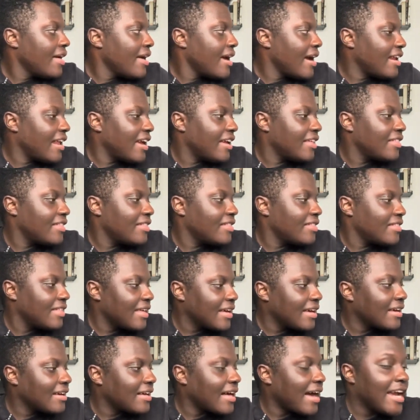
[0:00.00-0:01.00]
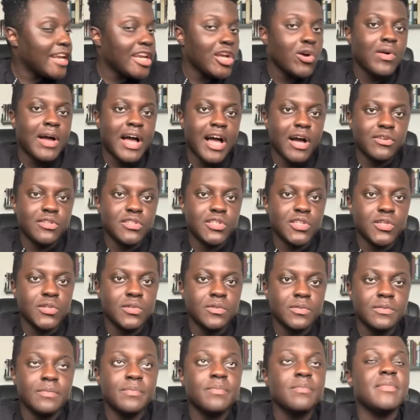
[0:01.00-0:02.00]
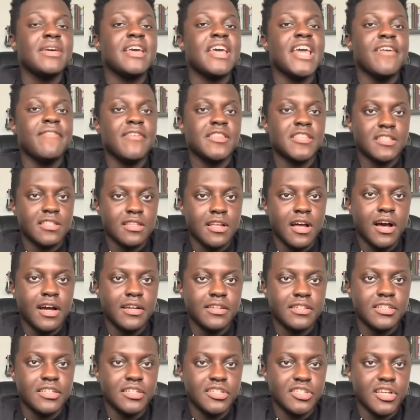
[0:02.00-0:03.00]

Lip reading: And I think I know how to. If it's not,